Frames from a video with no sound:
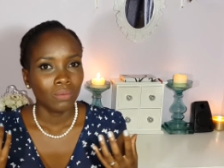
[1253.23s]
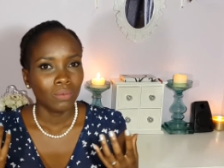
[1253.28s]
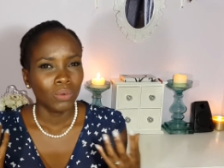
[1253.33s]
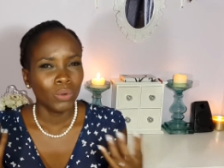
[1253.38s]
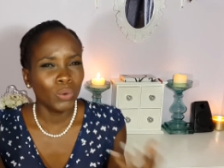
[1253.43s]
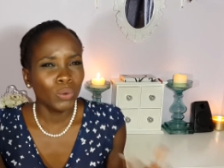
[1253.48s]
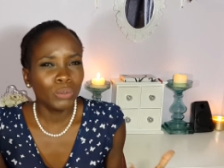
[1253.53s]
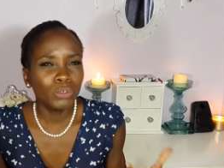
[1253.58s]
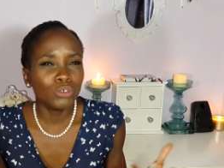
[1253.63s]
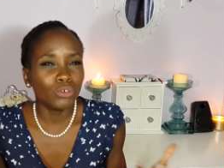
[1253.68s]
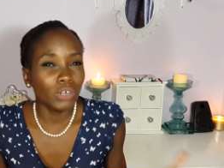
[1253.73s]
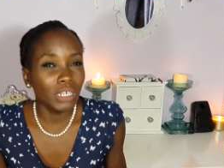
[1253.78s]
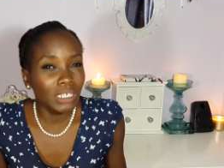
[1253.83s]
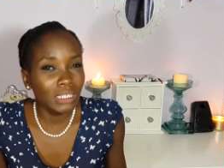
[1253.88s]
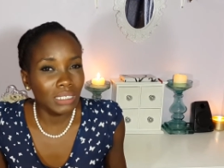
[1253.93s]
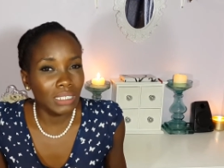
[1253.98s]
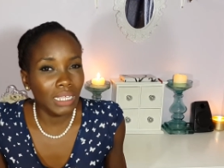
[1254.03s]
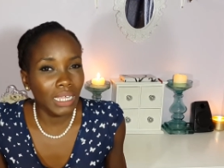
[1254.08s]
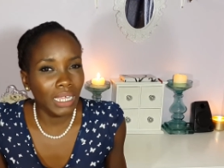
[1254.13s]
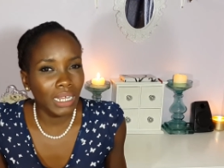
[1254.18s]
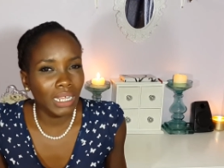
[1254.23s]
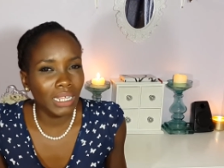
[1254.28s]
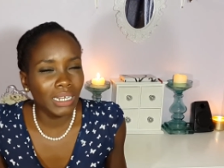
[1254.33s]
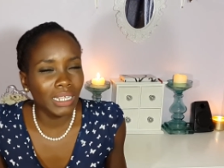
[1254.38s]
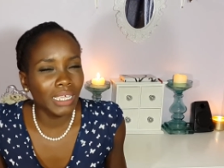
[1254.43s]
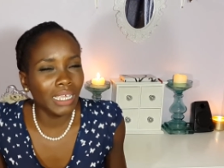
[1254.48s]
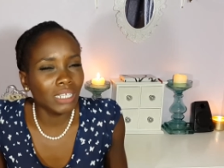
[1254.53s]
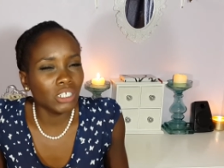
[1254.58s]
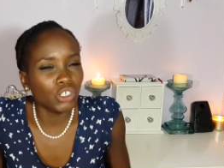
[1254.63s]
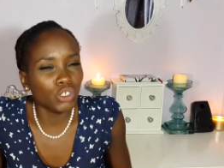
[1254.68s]
Who drinks that and
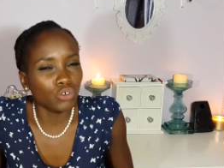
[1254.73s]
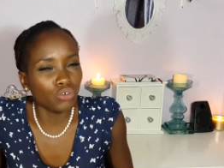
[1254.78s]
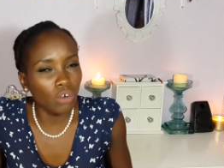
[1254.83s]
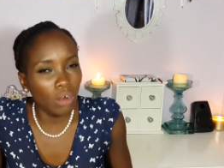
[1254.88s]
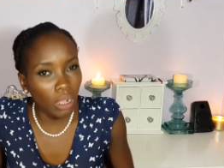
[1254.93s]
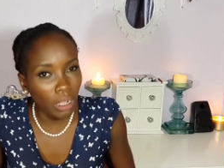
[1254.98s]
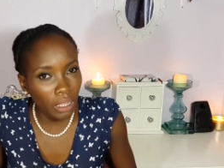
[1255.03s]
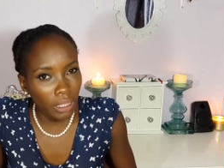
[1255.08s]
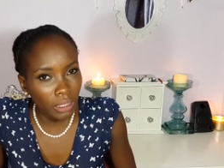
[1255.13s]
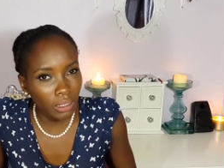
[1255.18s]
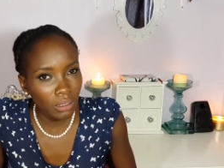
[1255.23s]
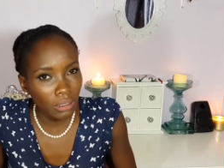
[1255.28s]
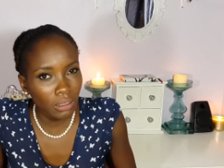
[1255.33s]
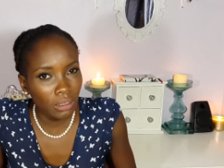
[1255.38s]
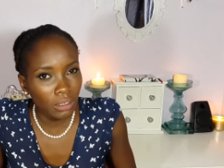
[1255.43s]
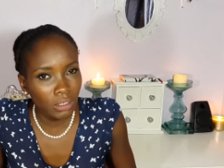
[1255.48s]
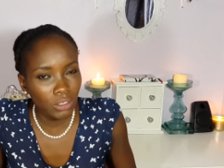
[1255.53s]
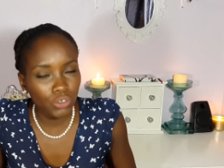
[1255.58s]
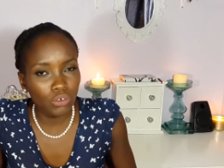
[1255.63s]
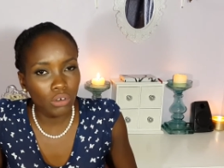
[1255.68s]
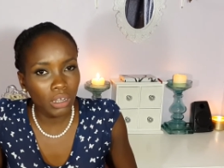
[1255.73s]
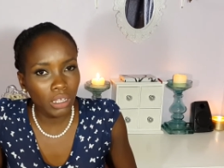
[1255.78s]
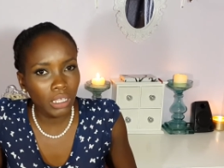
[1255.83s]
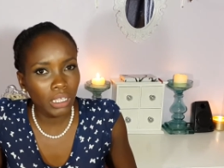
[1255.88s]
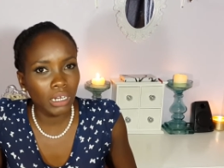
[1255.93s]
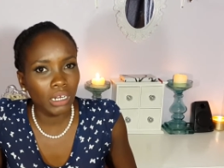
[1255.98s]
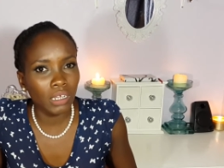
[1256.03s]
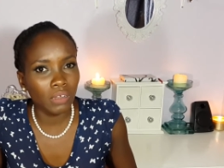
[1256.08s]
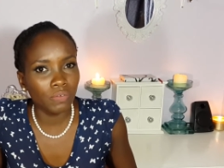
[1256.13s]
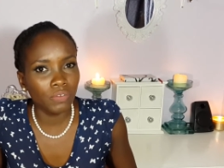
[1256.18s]
gets drunk? Drunk
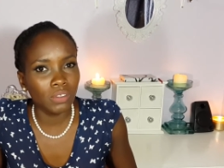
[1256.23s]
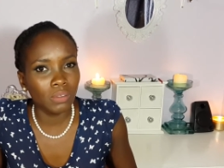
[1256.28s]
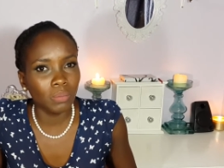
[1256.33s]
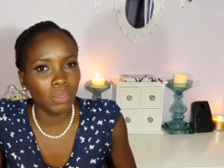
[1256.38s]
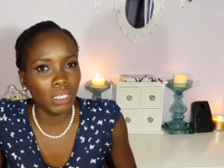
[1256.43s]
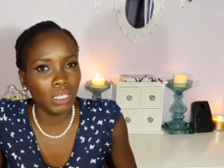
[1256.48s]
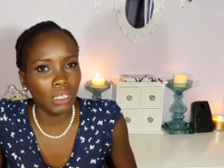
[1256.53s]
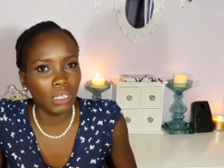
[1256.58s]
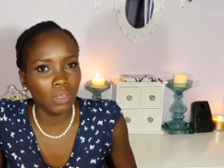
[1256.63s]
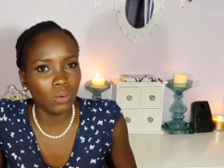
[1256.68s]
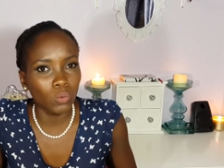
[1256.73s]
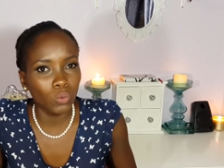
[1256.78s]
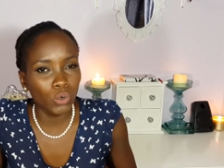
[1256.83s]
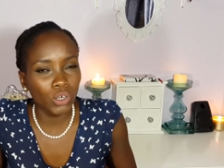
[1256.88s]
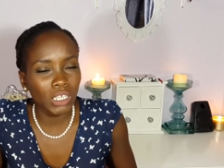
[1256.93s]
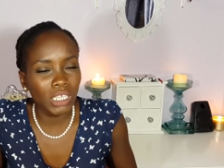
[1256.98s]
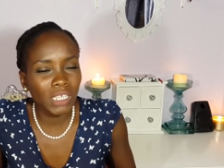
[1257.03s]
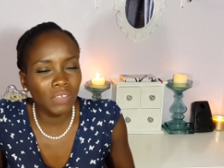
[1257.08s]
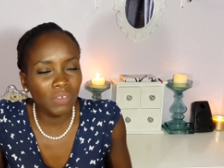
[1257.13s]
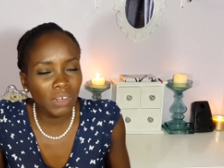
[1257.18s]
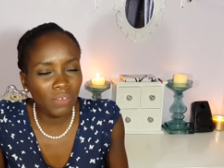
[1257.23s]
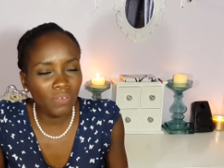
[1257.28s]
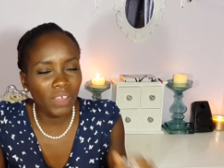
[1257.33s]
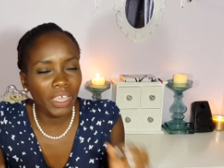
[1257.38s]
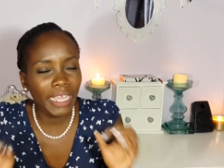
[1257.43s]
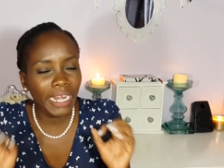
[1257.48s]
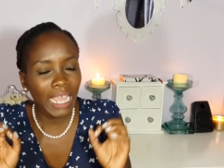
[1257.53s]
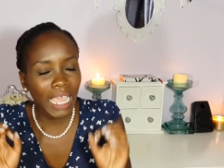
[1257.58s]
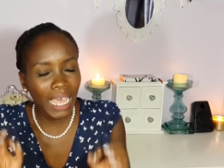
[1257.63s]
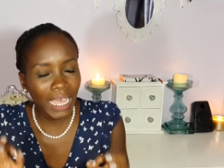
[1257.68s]
enough to be in work, even if
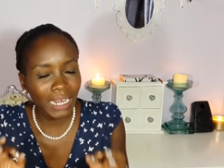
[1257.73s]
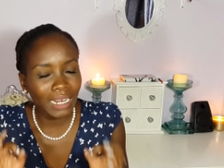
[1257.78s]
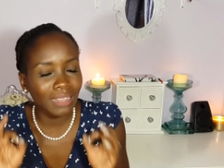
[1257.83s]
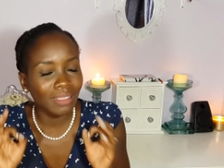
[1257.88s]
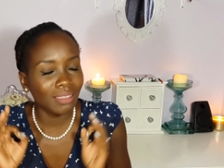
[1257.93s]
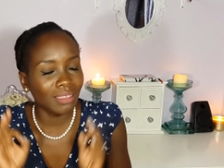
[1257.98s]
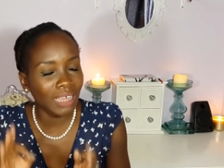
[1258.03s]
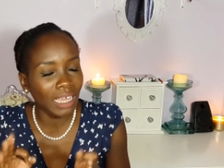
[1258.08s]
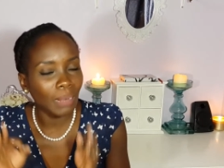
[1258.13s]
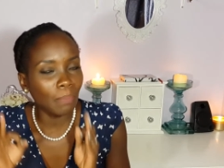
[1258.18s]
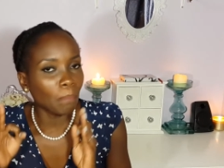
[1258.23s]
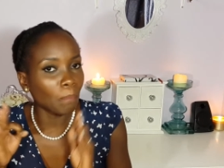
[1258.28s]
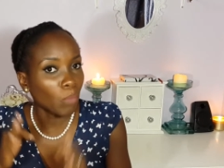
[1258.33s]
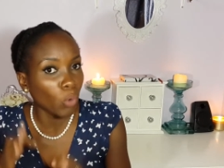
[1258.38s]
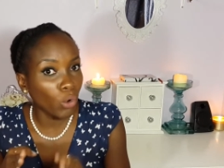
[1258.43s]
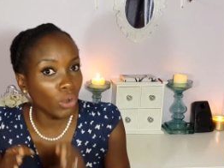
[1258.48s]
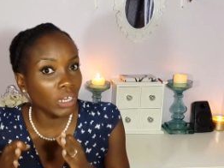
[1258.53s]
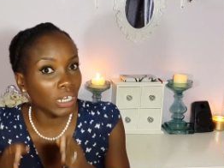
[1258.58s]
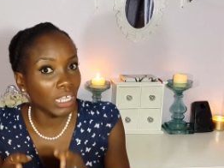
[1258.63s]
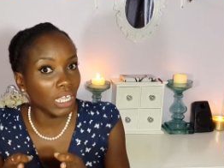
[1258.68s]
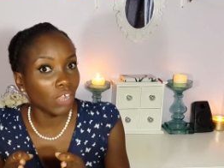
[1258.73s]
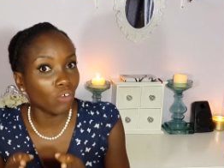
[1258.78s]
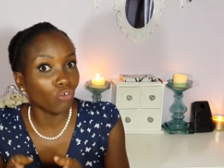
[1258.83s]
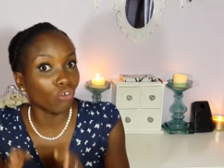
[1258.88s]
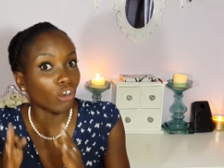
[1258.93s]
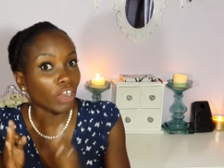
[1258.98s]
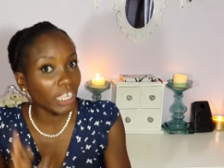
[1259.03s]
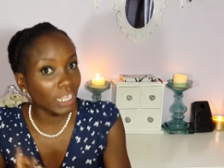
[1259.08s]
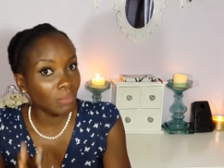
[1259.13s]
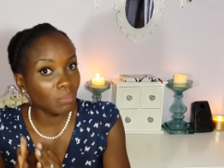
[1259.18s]
I had had it that morning,
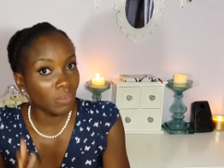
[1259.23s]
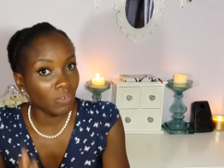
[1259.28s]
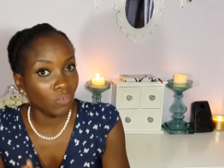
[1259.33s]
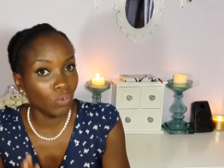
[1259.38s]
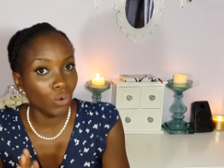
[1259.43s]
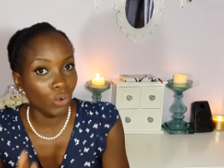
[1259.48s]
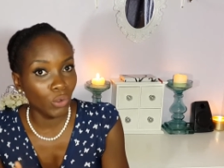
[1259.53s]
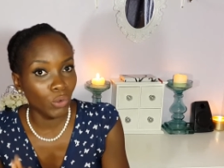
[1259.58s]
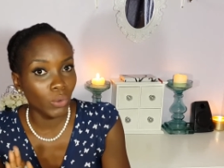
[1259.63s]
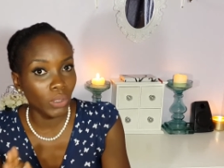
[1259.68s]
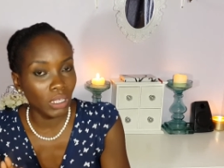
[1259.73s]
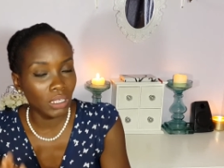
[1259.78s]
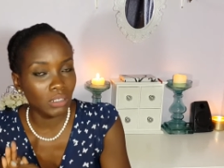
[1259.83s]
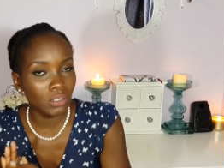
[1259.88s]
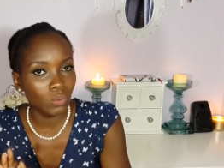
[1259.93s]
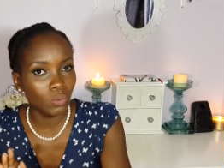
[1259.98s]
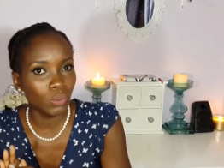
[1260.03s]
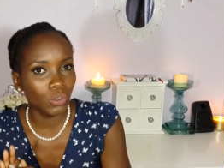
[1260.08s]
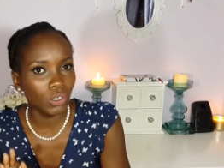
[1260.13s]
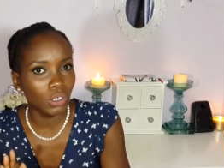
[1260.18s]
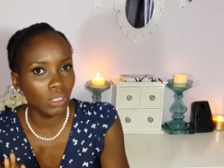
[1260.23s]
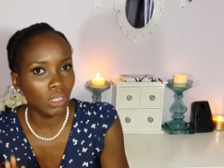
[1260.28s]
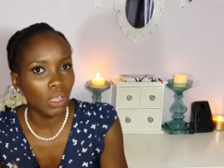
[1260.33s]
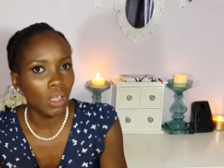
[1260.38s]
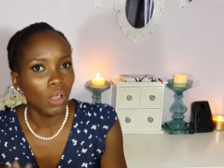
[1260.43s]
right before going into work.